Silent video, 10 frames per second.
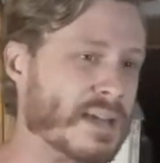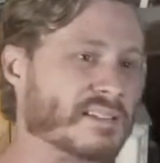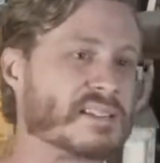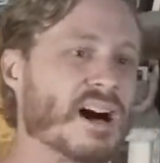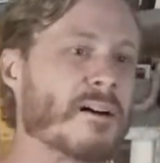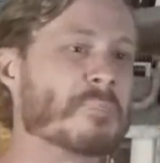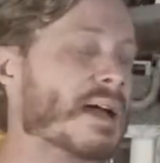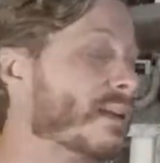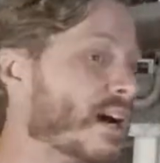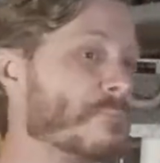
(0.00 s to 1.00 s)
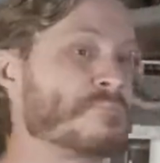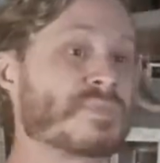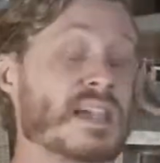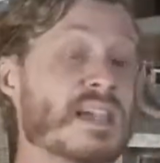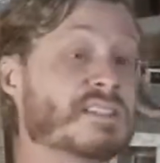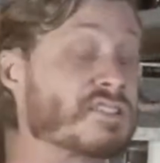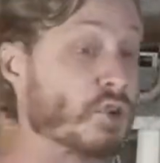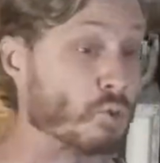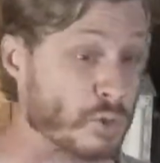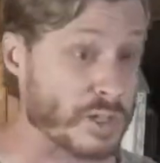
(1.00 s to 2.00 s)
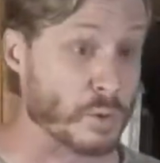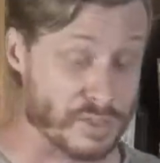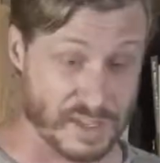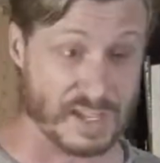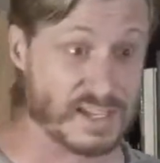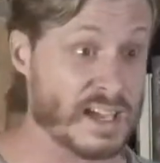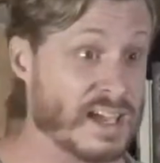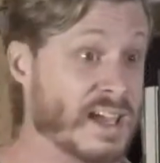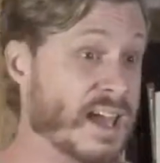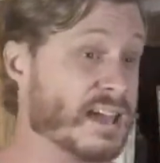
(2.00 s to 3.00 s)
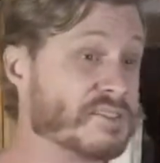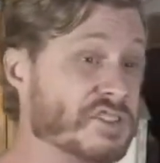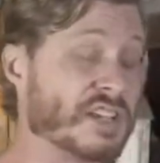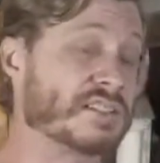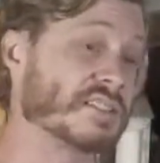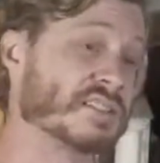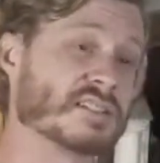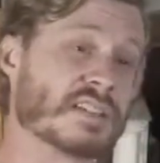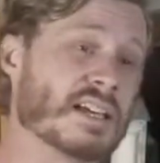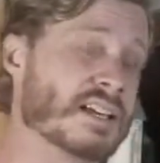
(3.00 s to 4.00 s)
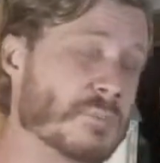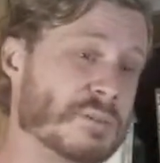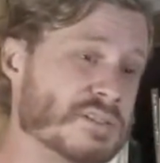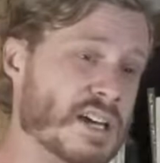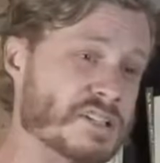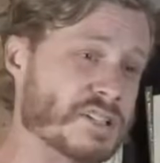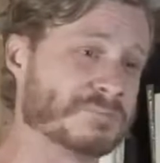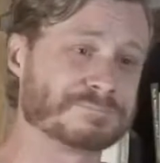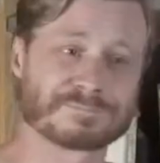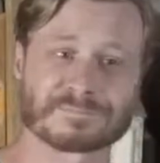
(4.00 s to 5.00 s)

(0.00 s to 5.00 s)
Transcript: It's not made up. It's the real thing. And Jesus is leading a procession.